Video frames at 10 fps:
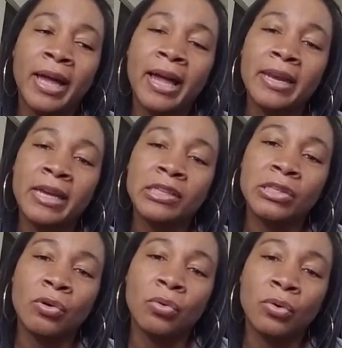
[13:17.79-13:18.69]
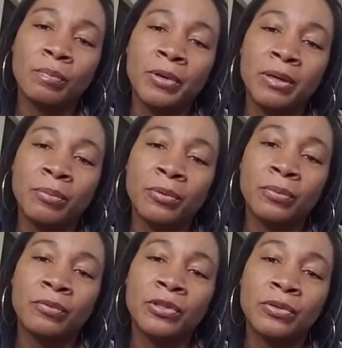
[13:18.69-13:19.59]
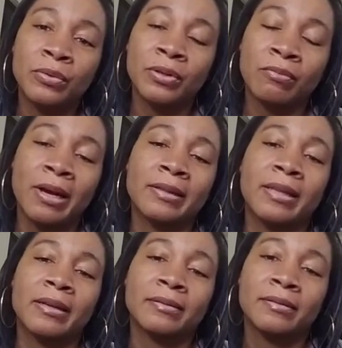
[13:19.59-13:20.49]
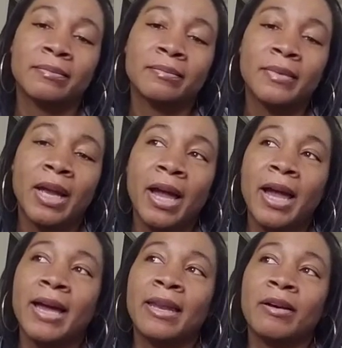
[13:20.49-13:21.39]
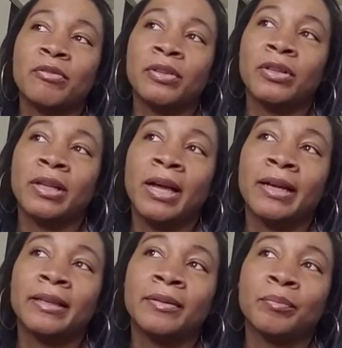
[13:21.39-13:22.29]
and they scorn people for doing the right thing. And I feel like,